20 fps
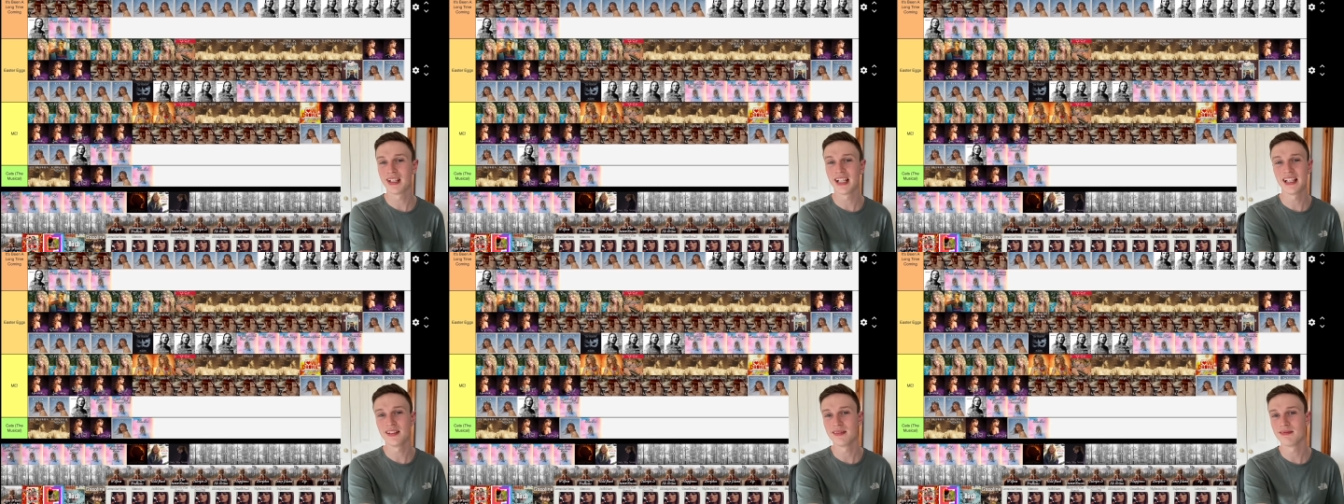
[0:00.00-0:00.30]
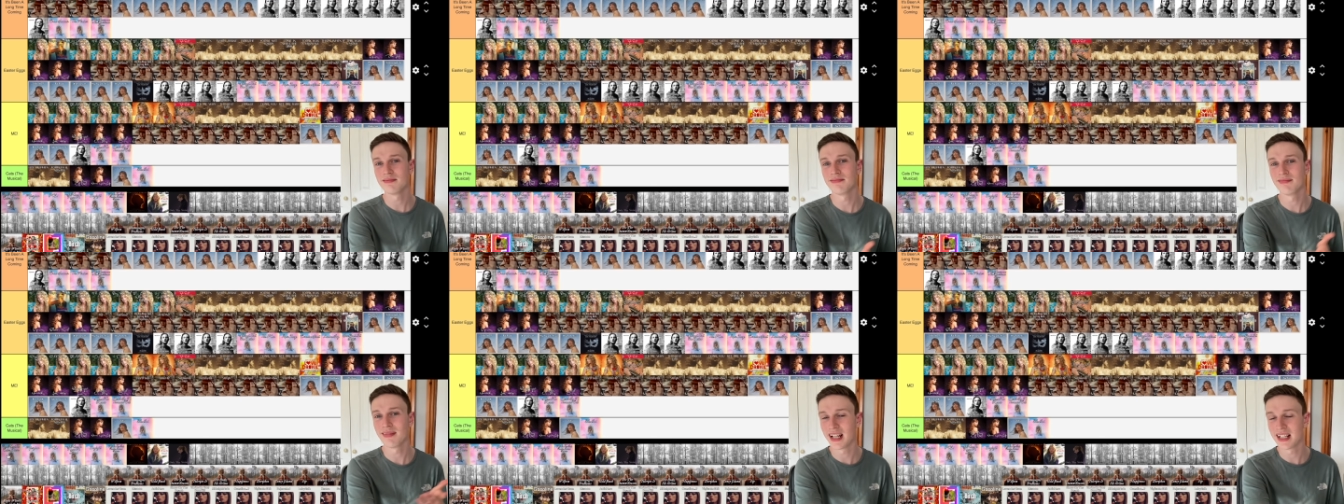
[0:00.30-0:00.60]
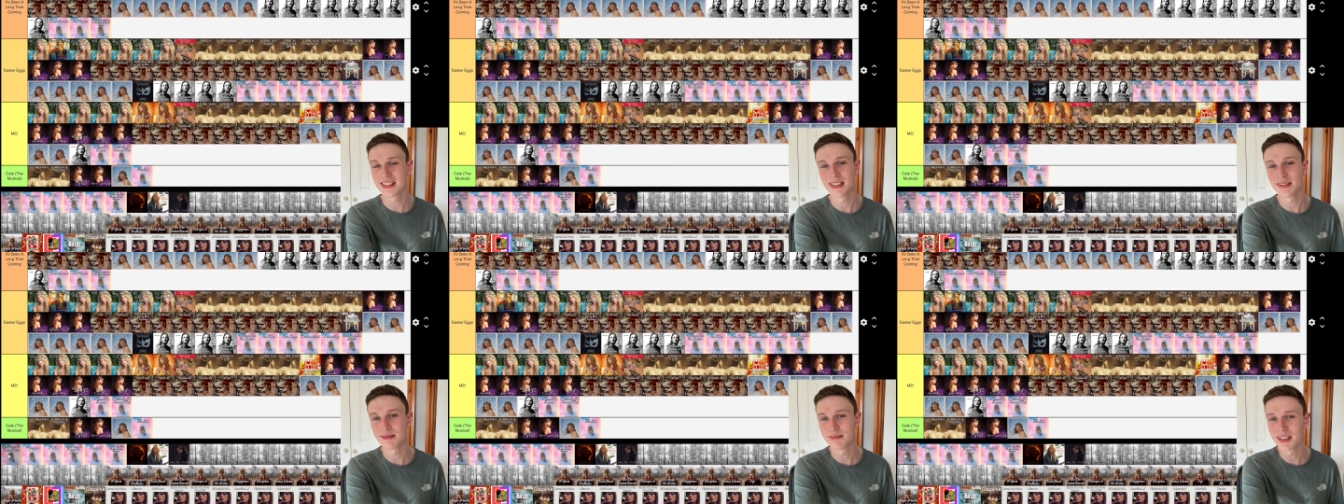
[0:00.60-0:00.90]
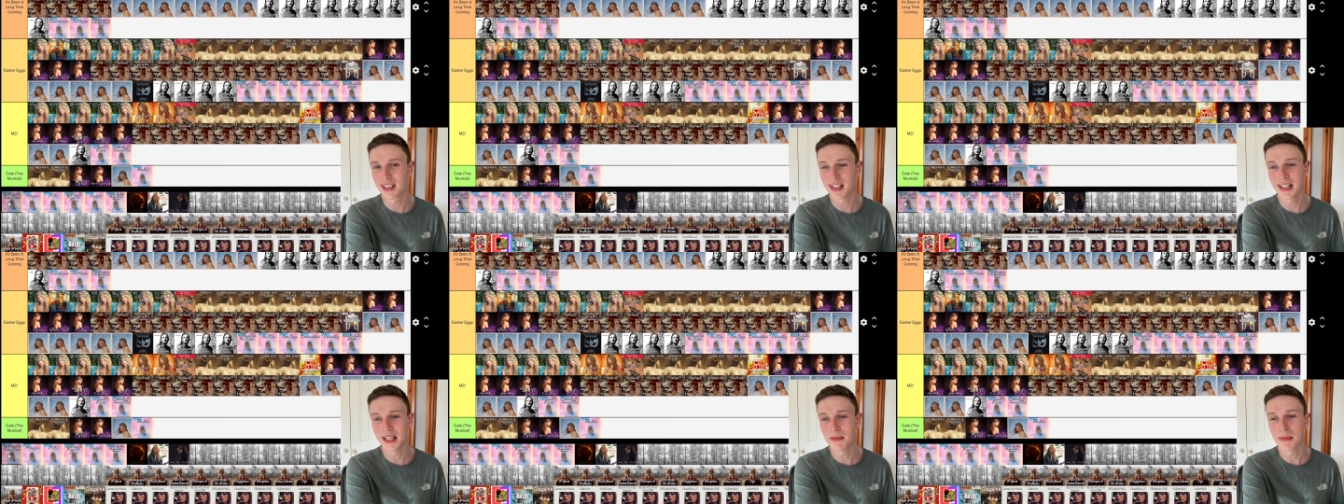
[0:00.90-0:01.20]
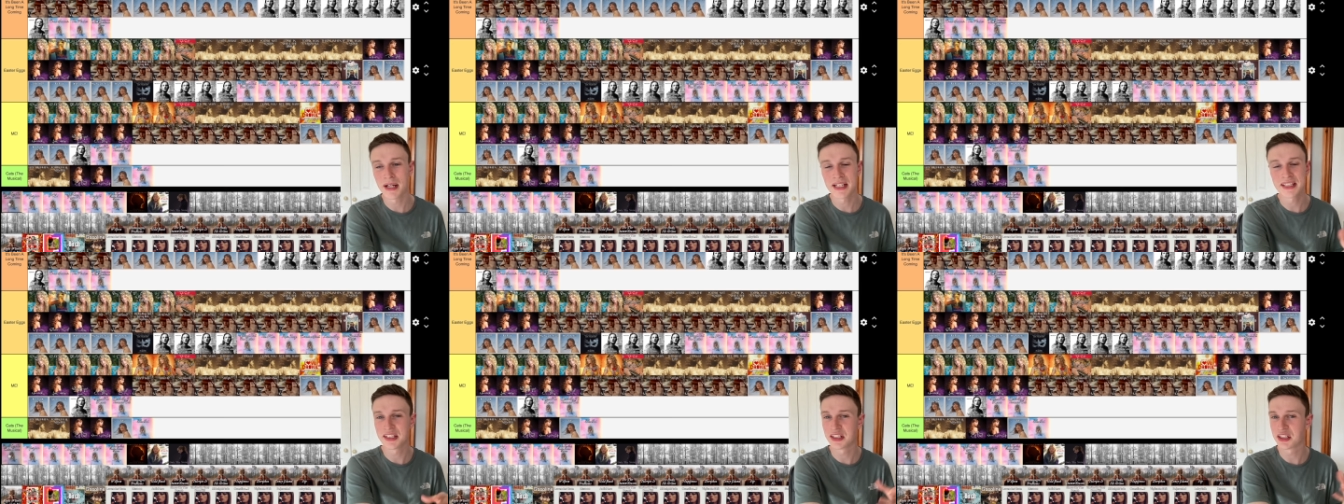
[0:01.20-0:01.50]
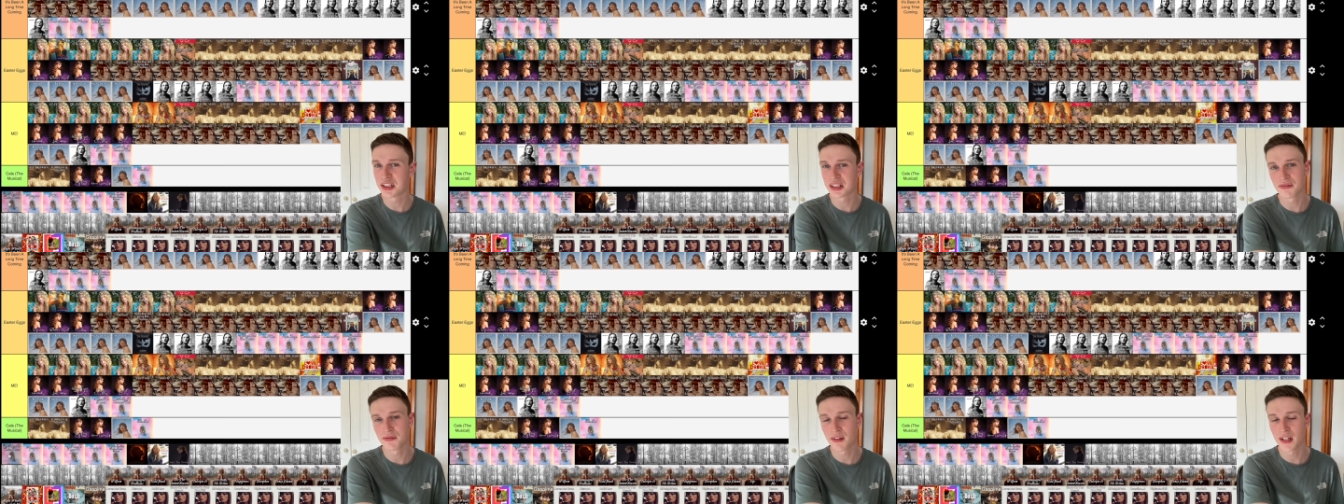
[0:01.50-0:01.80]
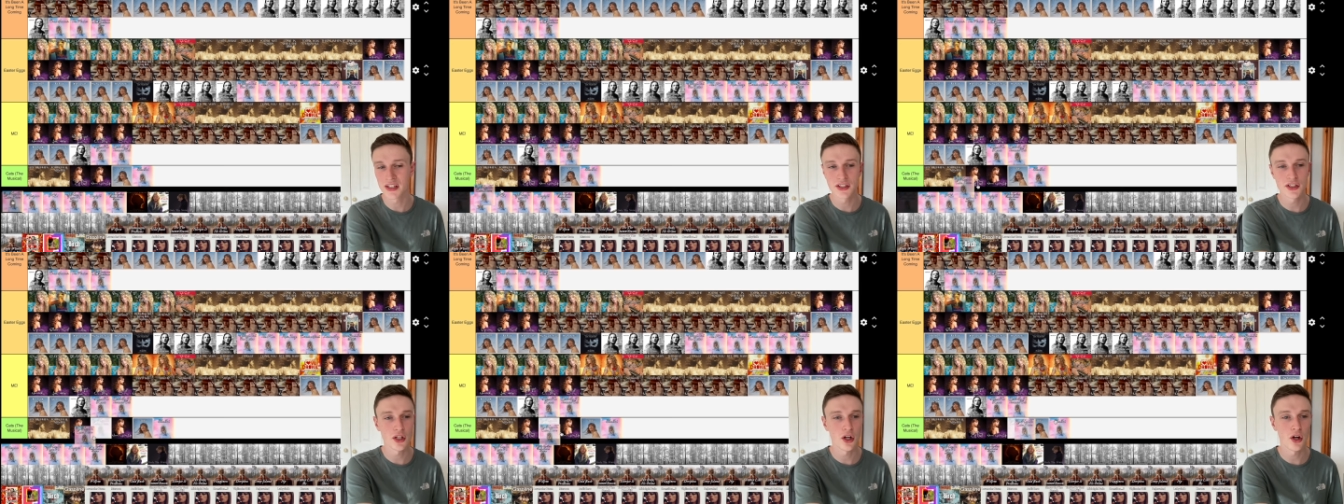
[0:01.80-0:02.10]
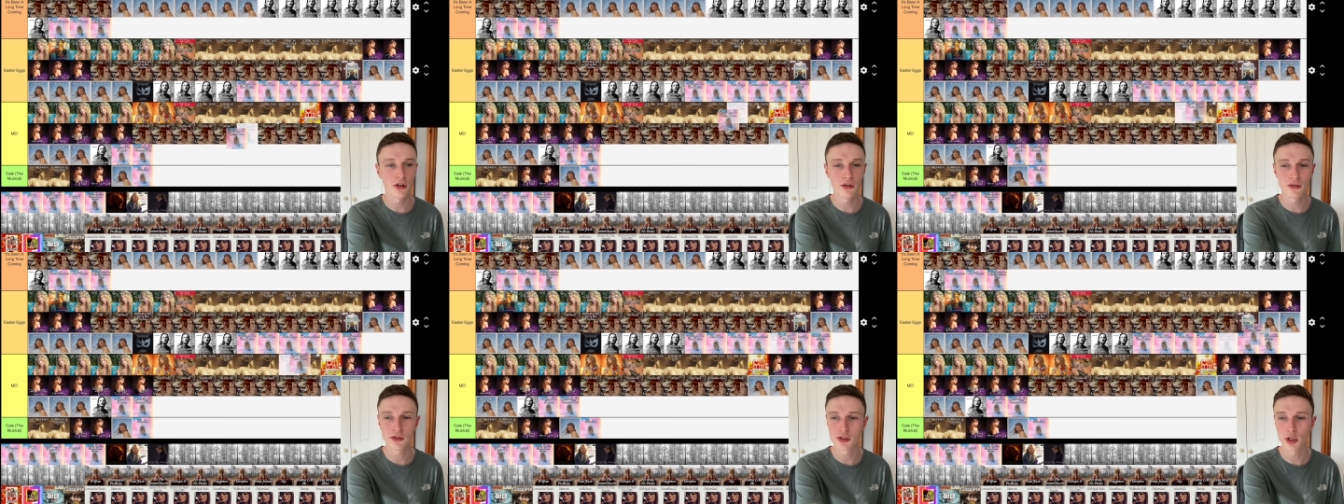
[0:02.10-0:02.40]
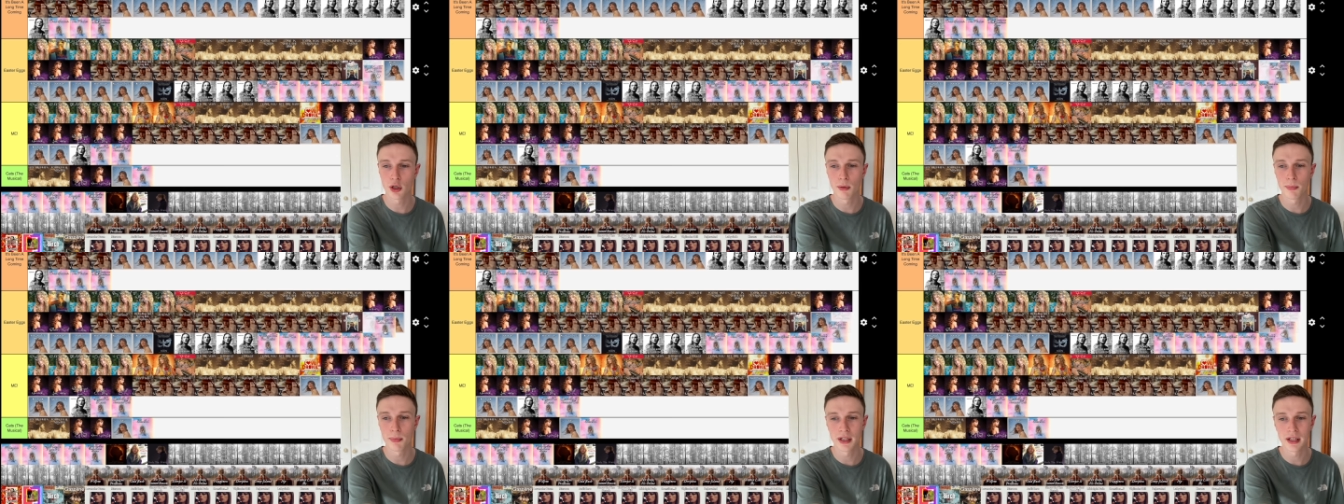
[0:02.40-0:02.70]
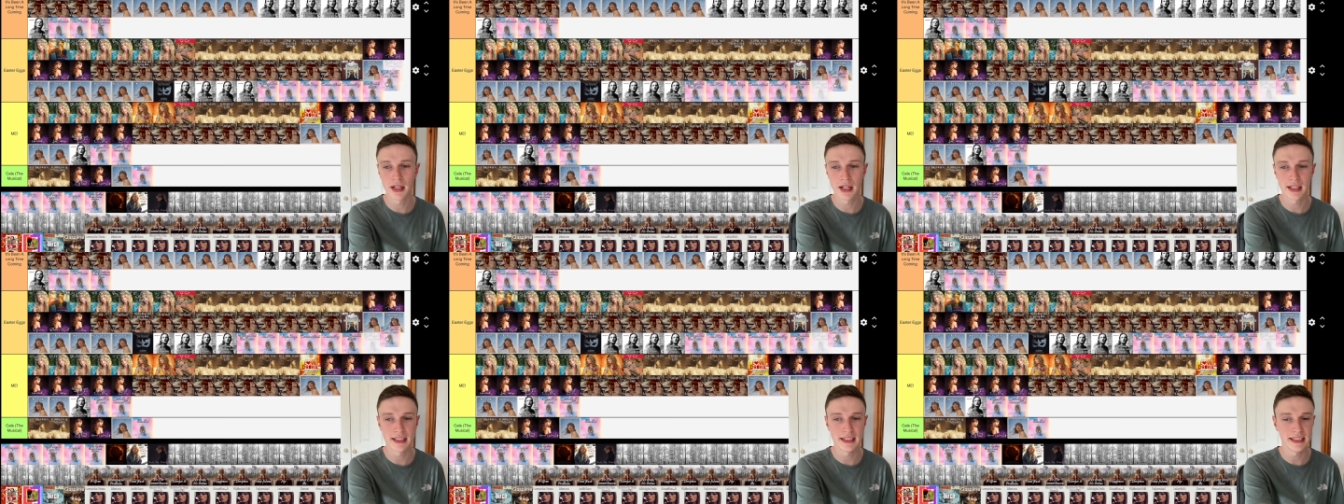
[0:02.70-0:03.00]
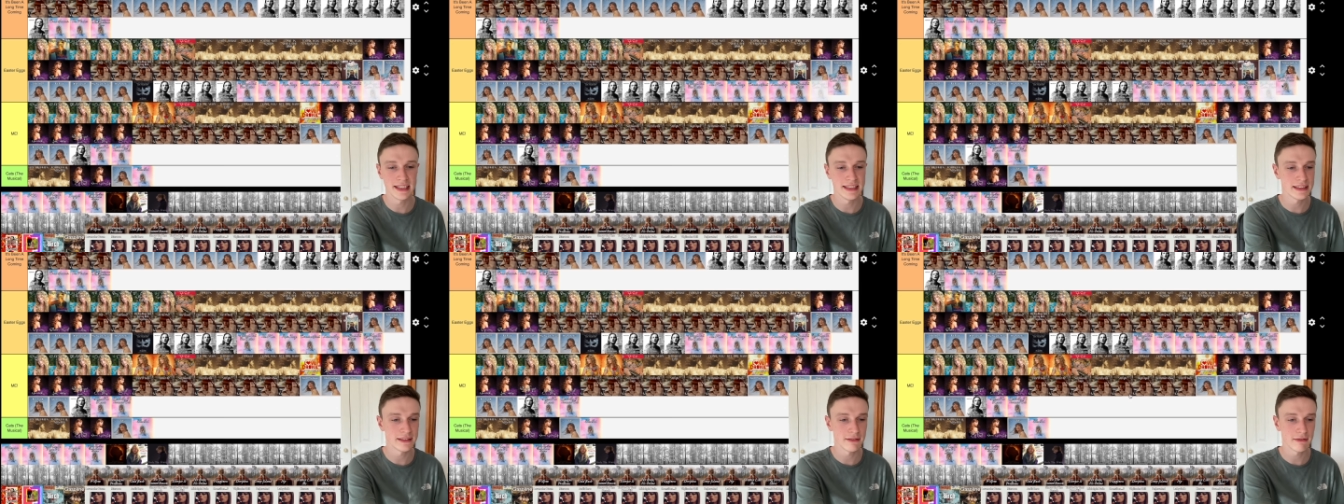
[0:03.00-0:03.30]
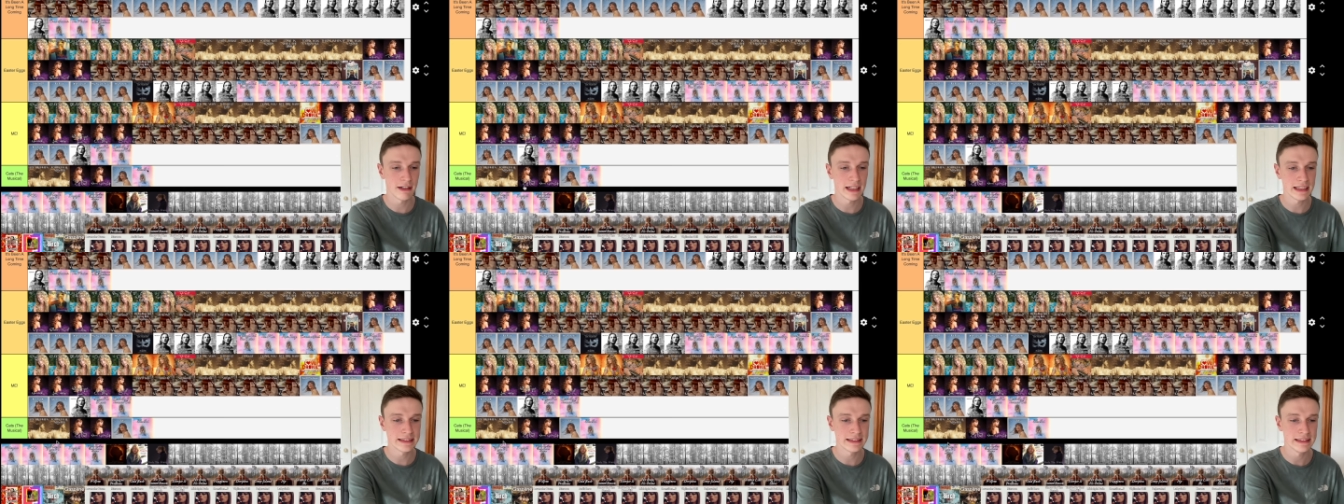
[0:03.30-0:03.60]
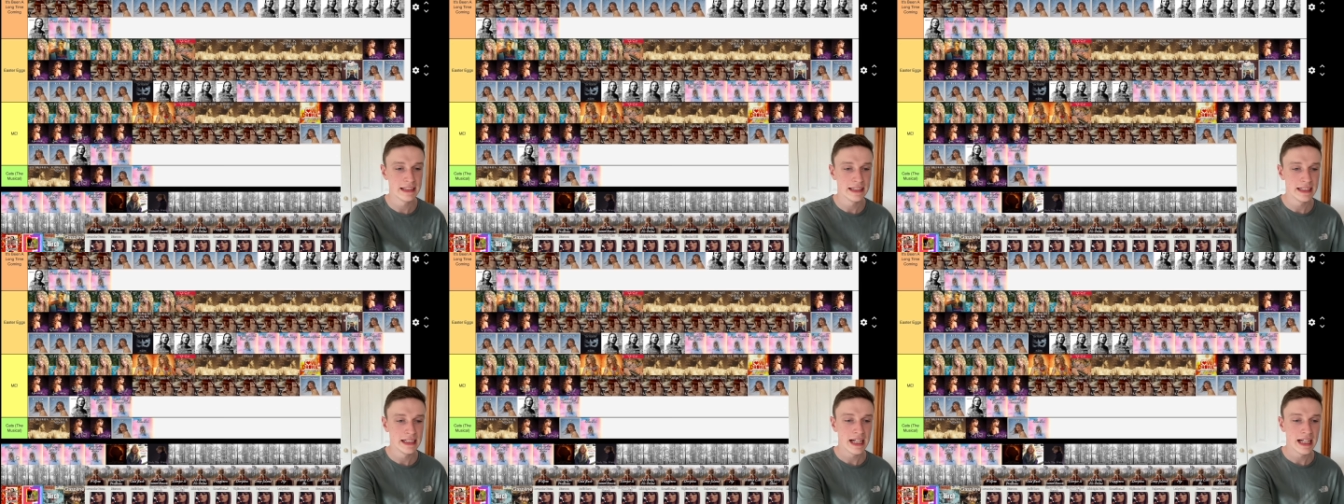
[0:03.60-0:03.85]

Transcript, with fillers: it has a clear message, it's a fun song, so I'll put that in the Easter eggs.